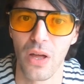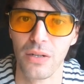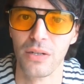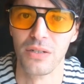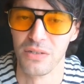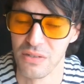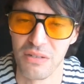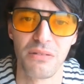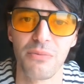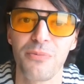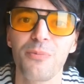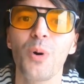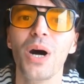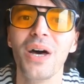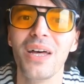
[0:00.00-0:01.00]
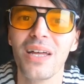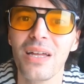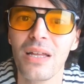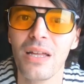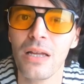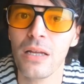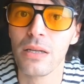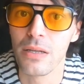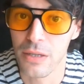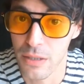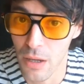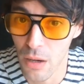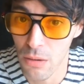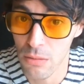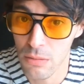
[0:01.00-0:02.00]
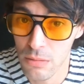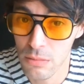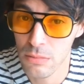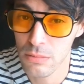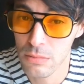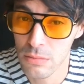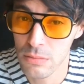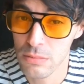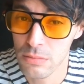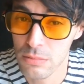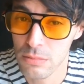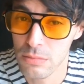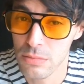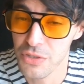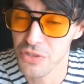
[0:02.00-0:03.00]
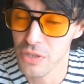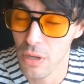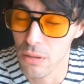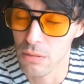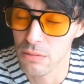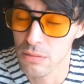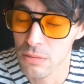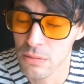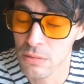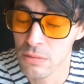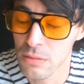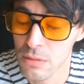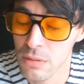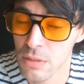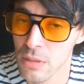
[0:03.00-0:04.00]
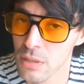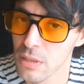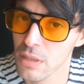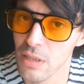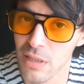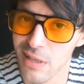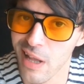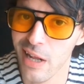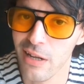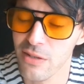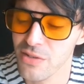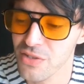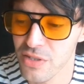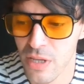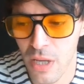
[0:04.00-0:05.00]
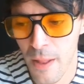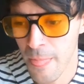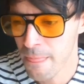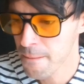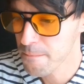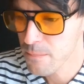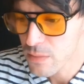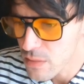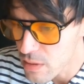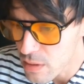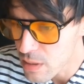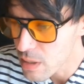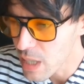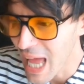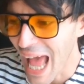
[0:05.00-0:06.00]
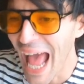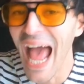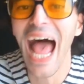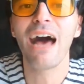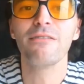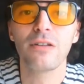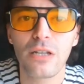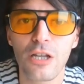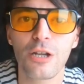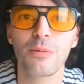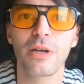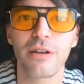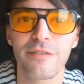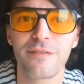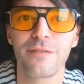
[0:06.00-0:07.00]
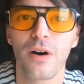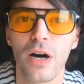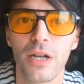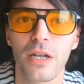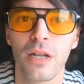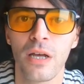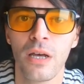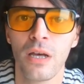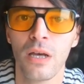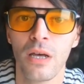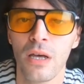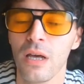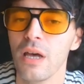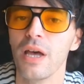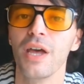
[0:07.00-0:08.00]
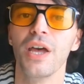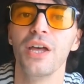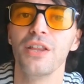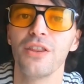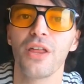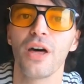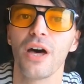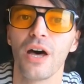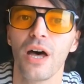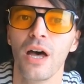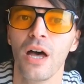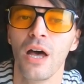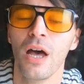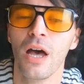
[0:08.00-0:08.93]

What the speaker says: done. What? You know? So, let us have a little bit of fun in the